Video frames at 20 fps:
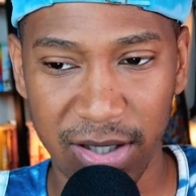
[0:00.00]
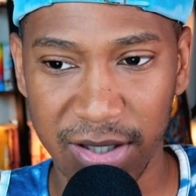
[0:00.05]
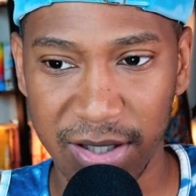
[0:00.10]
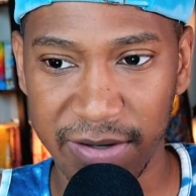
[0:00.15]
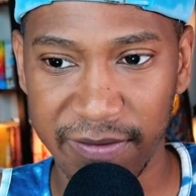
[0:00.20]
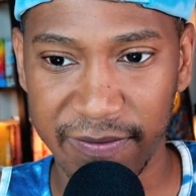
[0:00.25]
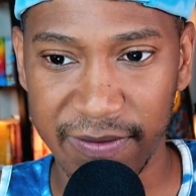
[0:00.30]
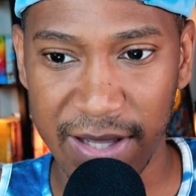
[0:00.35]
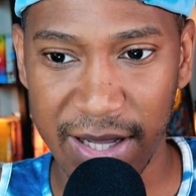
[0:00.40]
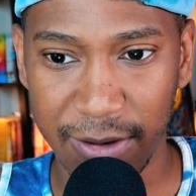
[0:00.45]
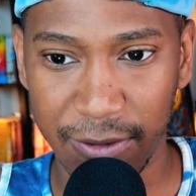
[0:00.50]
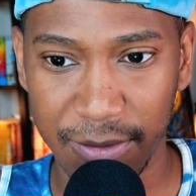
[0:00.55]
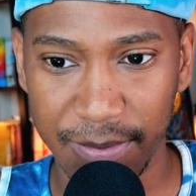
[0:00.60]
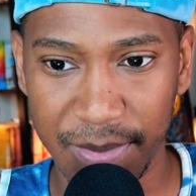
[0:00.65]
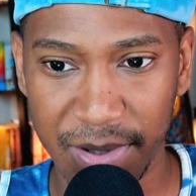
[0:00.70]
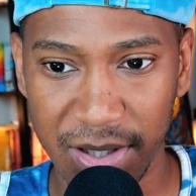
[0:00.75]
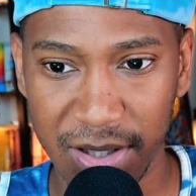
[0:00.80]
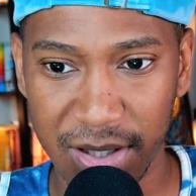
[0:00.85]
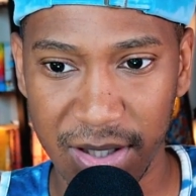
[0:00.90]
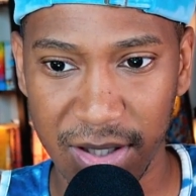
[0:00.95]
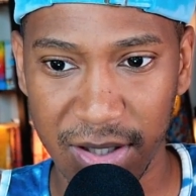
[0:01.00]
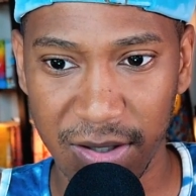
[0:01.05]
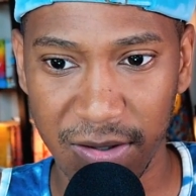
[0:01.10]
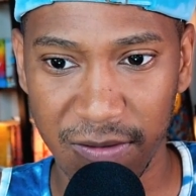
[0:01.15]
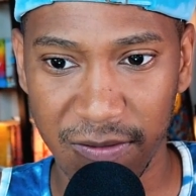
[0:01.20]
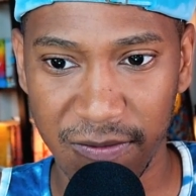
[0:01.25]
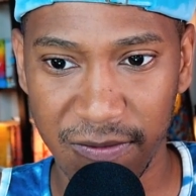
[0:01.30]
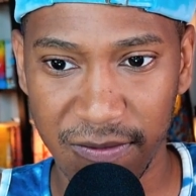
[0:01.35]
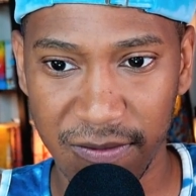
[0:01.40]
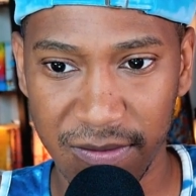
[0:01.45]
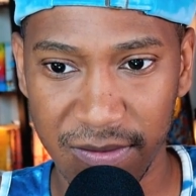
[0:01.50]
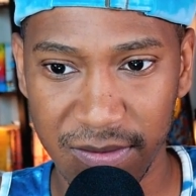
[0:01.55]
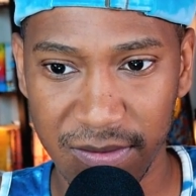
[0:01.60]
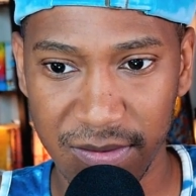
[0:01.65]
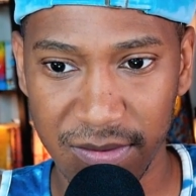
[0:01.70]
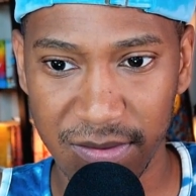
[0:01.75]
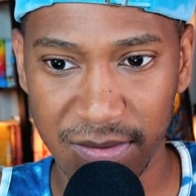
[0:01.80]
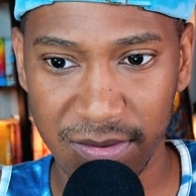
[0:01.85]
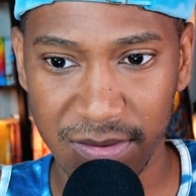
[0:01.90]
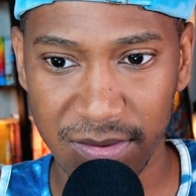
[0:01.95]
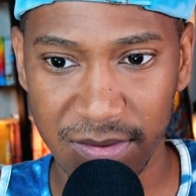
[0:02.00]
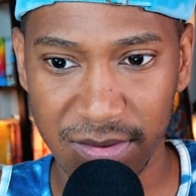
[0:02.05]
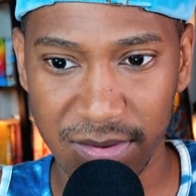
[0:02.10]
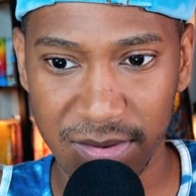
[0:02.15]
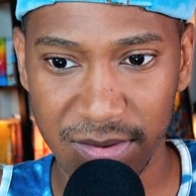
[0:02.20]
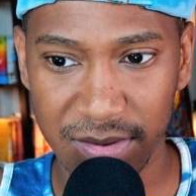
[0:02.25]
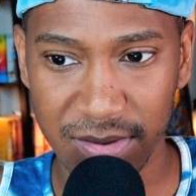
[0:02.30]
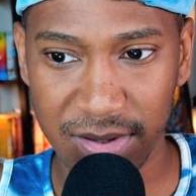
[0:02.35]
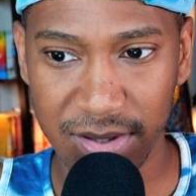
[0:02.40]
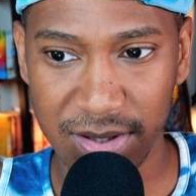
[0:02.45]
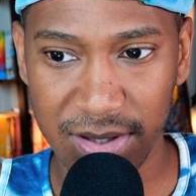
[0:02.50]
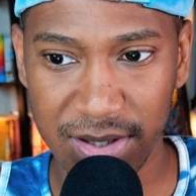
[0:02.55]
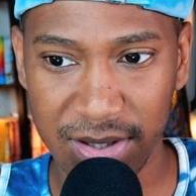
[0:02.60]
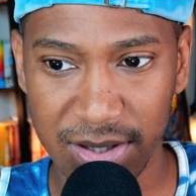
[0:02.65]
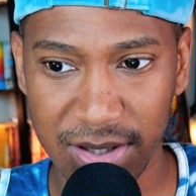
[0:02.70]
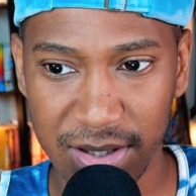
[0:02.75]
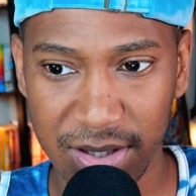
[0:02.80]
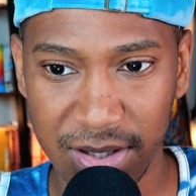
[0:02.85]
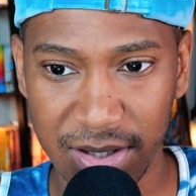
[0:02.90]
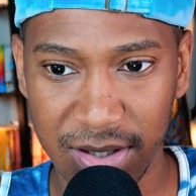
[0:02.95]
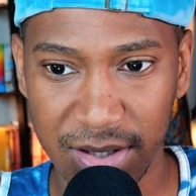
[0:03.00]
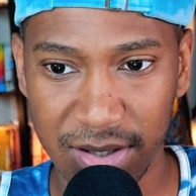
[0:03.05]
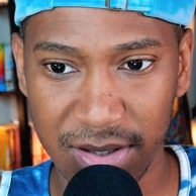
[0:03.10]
and if that would be enough. Let's see.